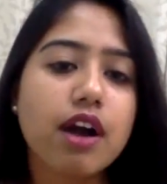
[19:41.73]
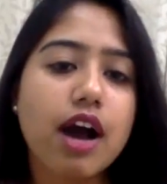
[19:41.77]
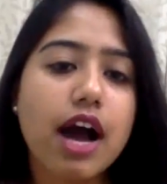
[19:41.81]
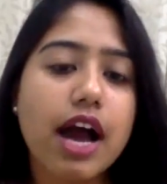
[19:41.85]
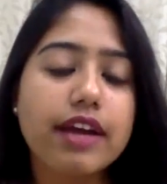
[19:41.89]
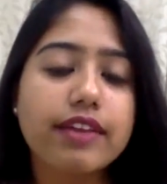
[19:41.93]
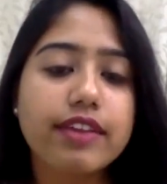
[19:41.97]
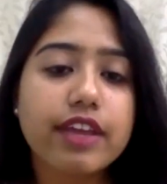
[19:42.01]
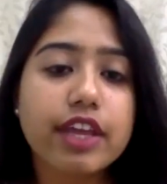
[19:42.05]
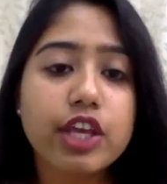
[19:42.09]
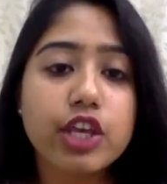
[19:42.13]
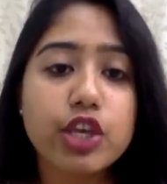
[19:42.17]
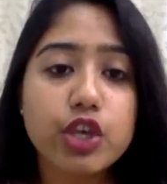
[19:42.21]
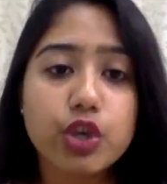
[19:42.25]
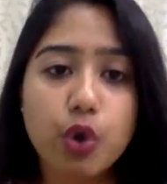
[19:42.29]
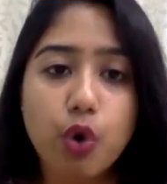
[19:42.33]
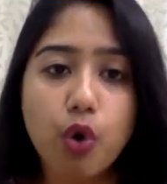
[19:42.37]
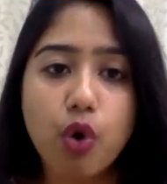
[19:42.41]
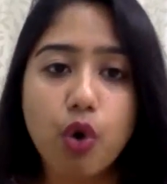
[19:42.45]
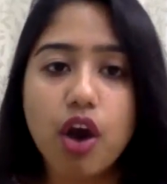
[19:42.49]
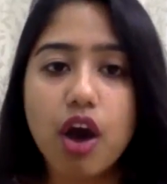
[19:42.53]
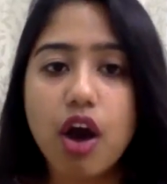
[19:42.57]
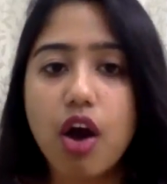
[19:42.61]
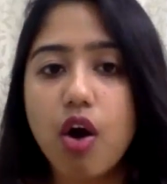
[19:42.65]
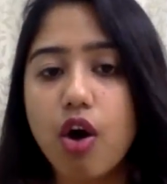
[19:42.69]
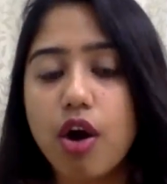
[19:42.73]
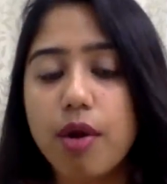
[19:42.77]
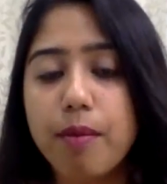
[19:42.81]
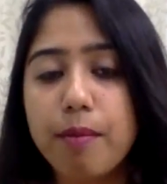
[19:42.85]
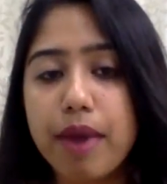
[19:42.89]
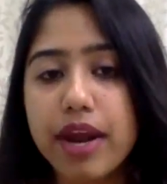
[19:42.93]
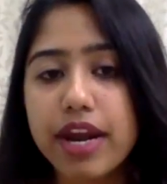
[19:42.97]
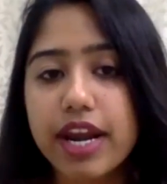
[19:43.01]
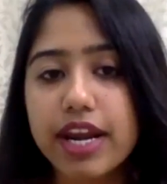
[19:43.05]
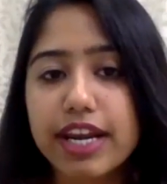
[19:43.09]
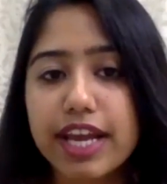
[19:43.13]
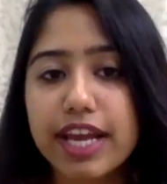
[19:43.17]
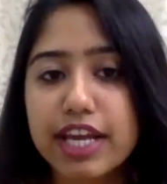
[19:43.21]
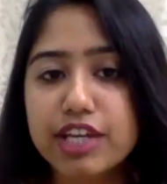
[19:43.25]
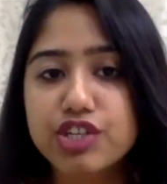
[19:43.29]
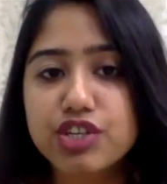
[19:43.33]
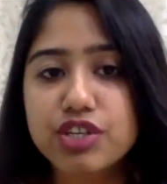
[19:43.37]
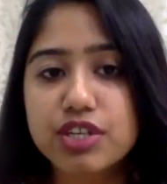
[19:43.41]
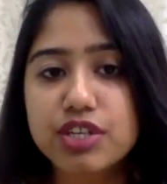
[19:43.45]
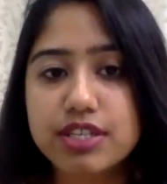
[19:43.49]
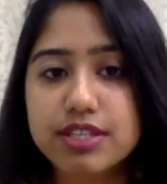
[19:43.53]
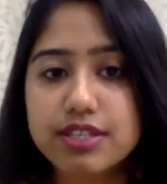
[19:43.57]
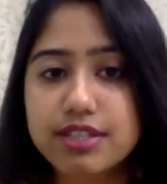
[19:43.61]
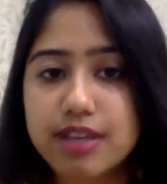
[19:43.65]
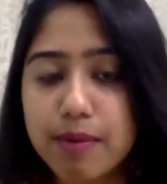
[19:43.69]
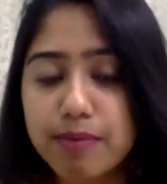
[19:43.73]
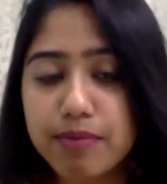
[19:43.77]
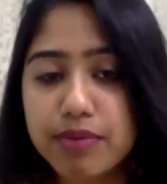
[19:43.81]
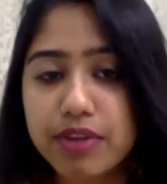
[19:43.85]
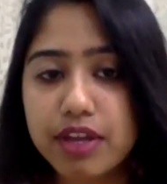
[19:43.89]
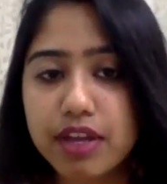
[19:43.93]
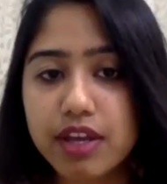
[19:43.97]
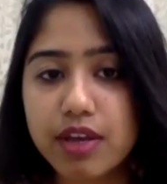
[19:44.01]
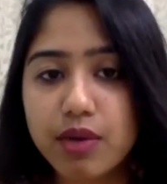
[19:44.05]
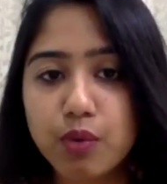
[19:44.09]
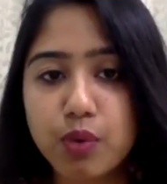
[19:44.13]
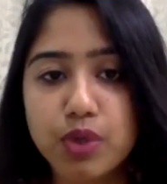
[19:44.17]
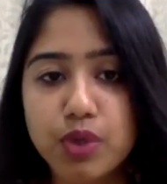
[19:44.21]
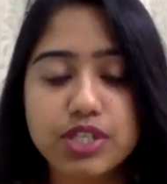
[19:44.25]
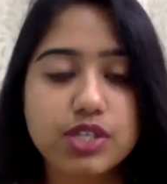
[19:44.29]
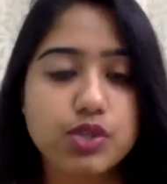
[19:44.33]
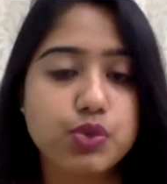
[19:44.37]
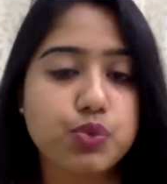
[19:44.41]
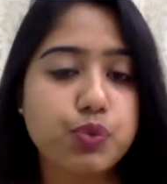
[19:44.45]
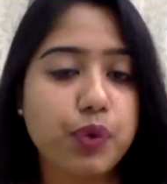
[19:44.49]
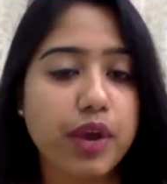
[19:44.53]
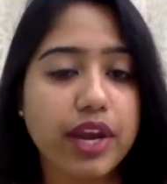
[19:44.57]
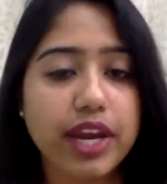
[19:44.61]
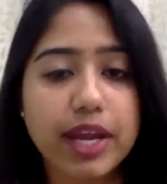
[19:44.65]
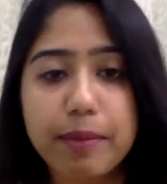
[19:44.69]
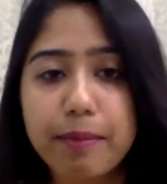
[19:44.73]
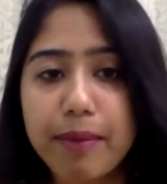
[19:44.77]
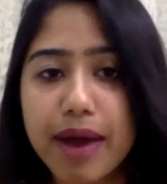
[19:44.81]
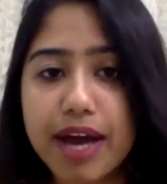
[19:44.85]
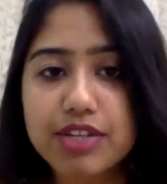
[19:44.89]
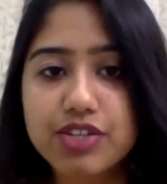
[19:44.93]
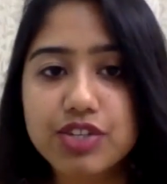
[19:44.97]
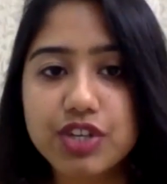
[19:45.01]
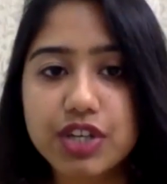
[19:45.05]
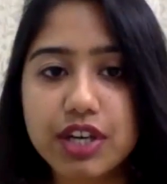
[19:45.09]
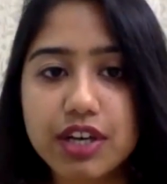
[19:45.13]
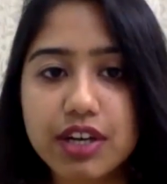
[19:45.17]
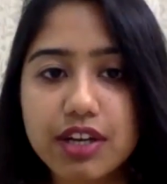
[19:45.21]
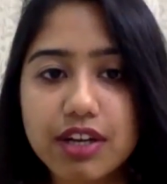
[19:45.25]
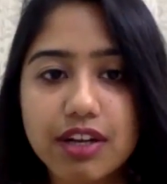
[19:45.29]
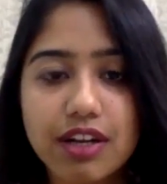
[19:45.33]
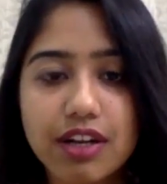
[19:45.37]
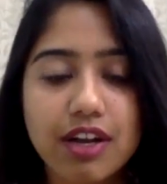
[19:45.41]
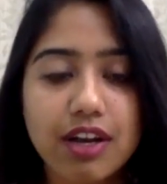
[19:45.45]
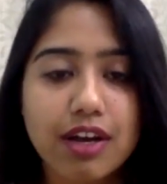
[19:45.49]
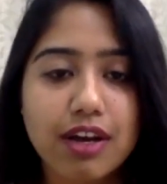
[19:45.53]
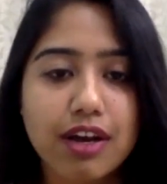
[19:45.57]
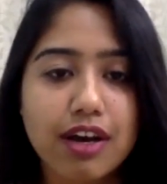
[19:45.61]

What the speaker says: I think yoga or meditation is something which is very magical.